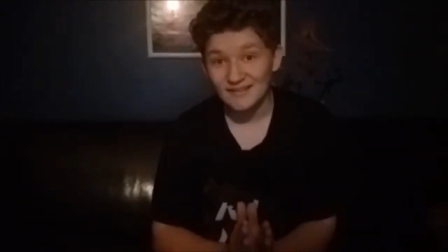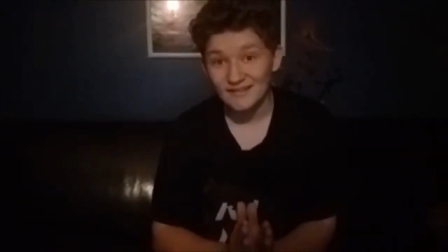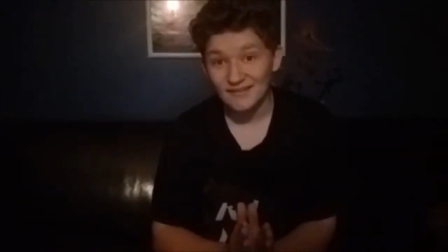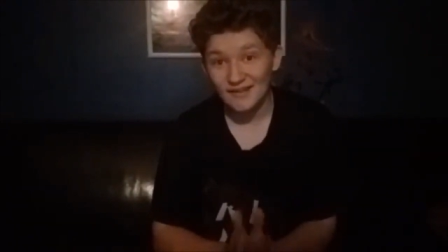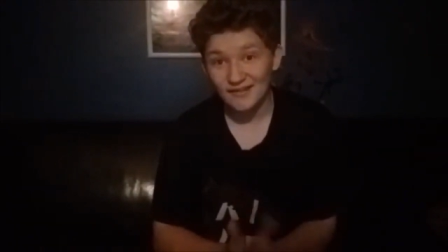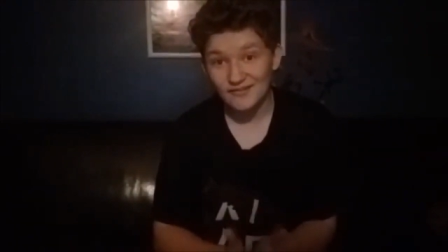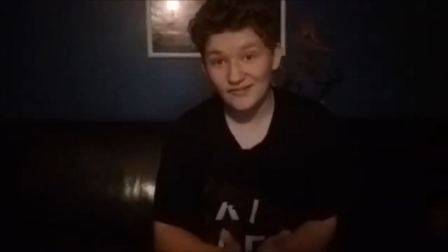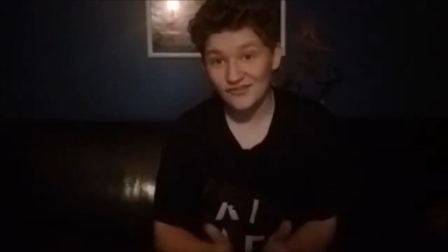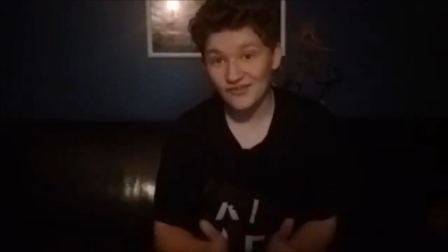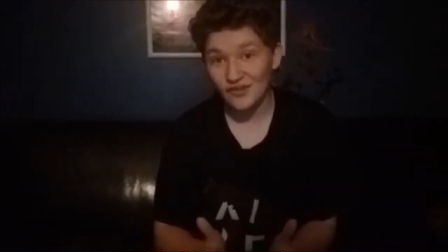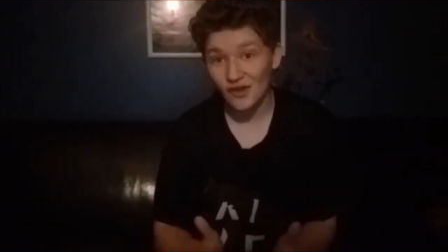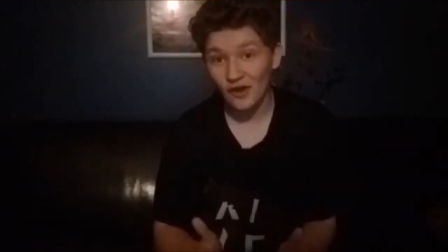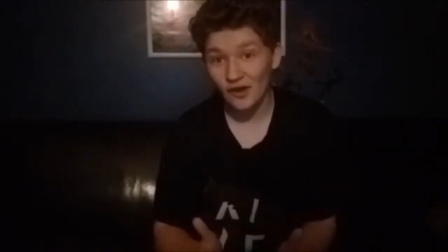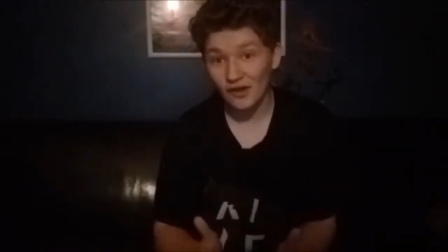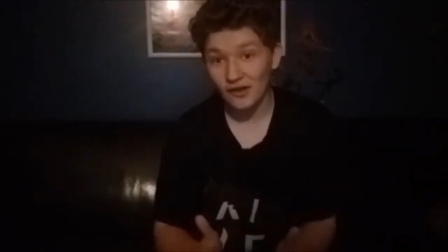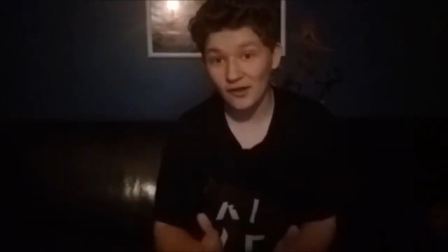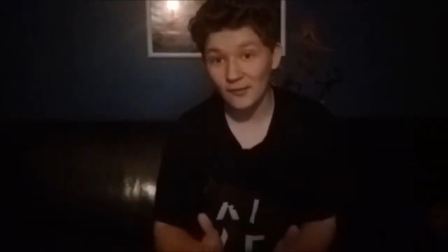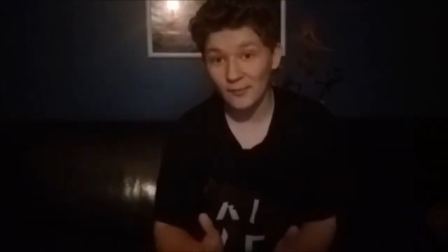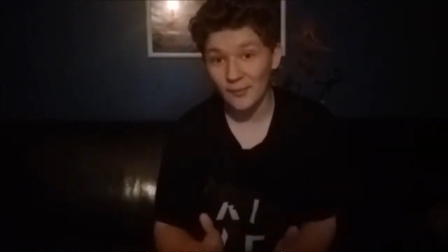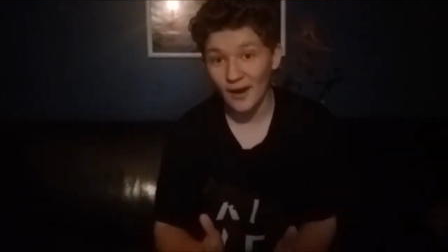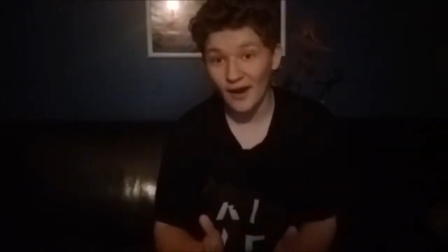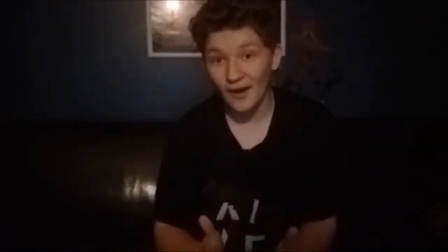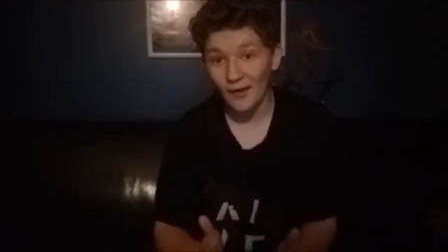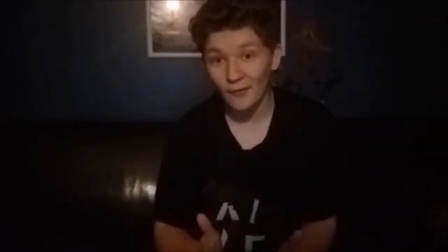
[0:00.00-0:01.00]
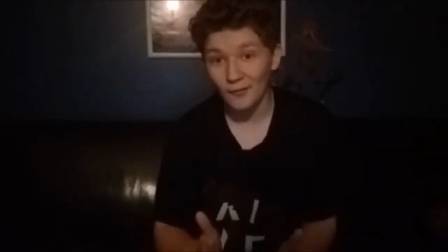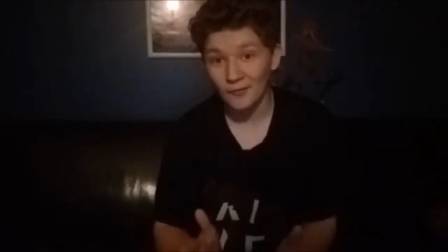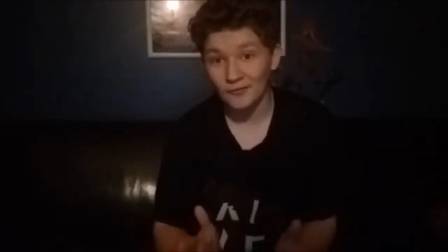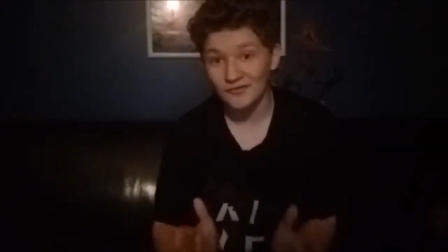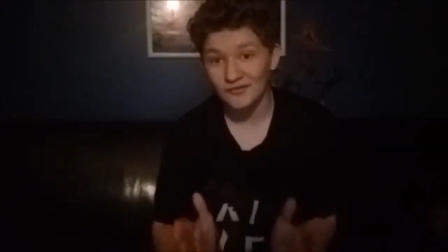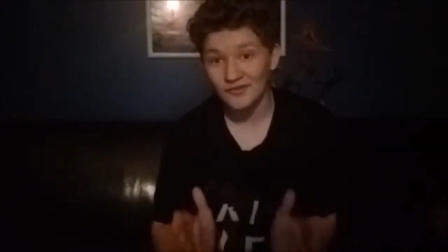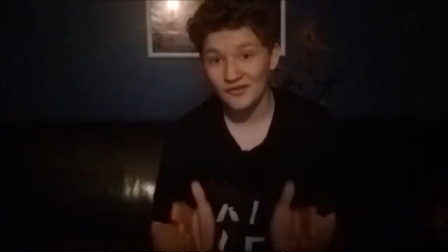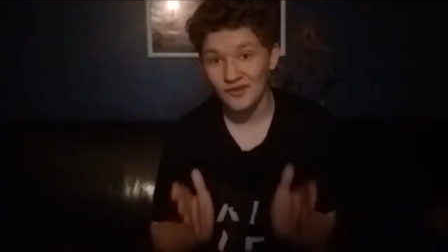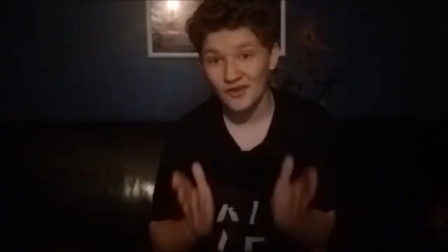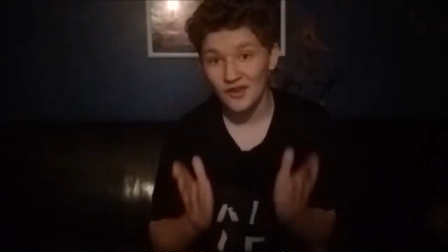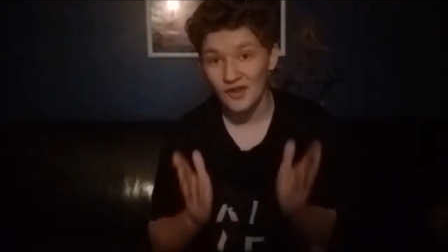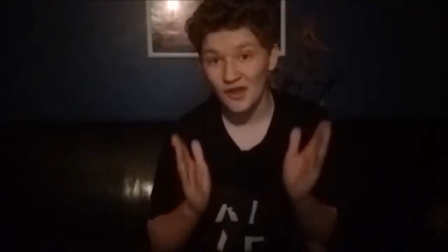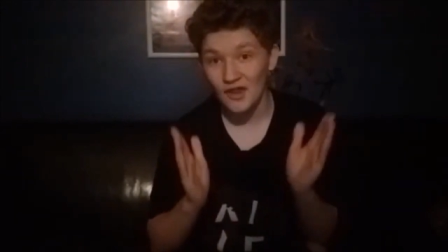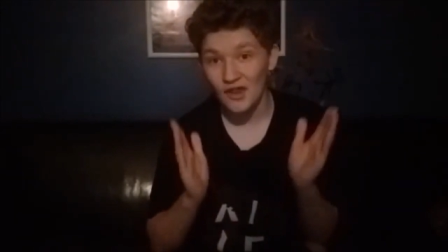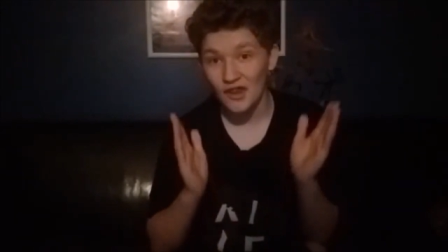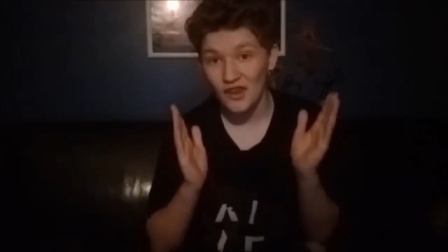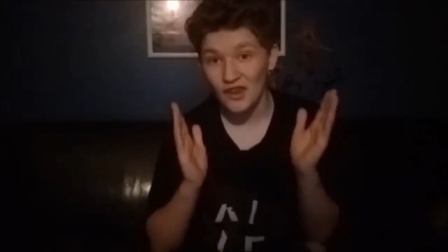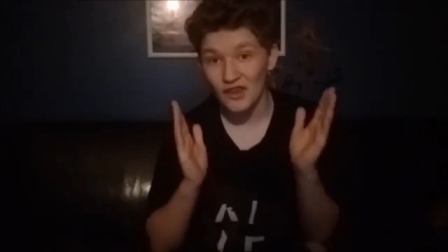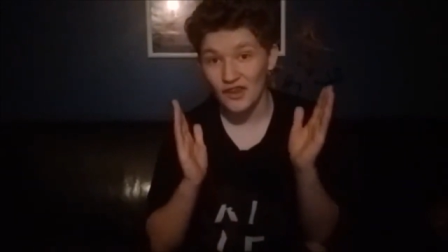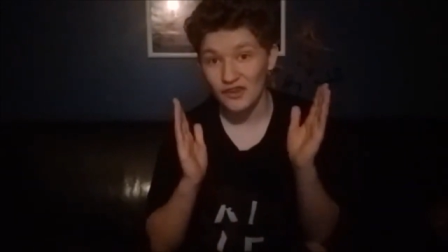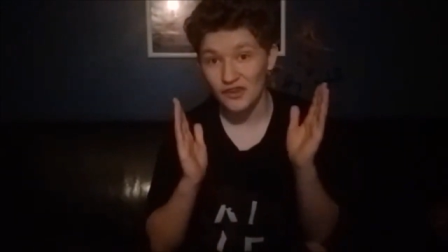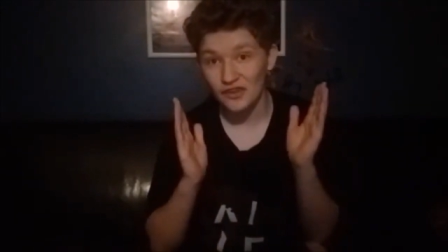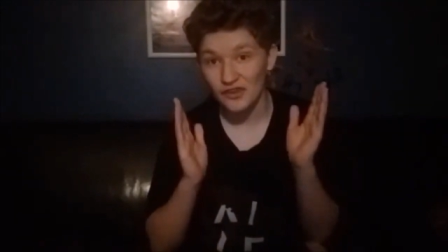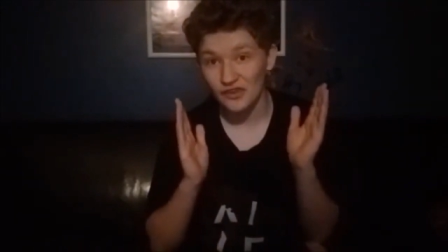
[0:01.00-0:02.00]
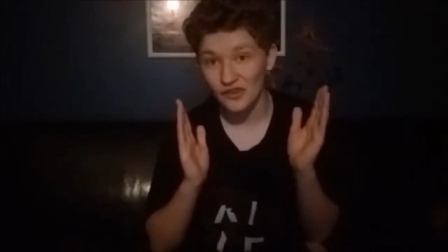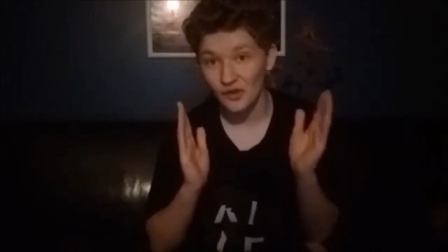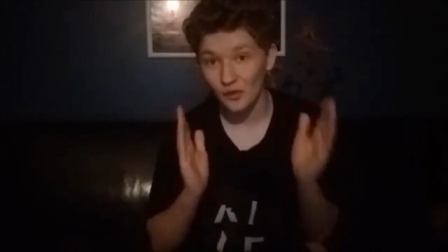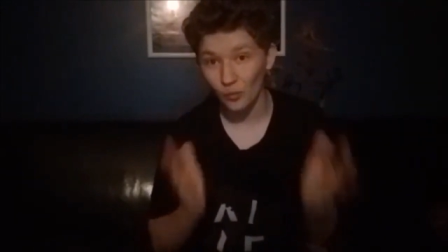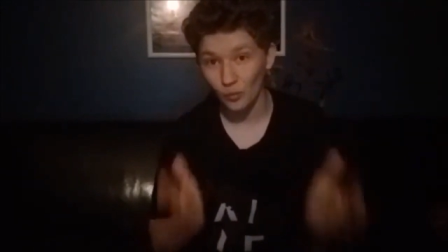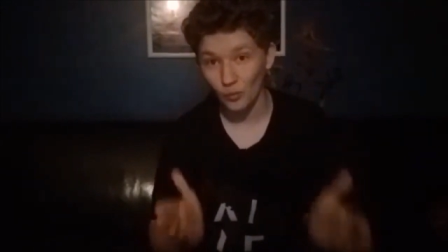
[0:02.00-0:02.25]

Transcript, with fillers: Let's talk about The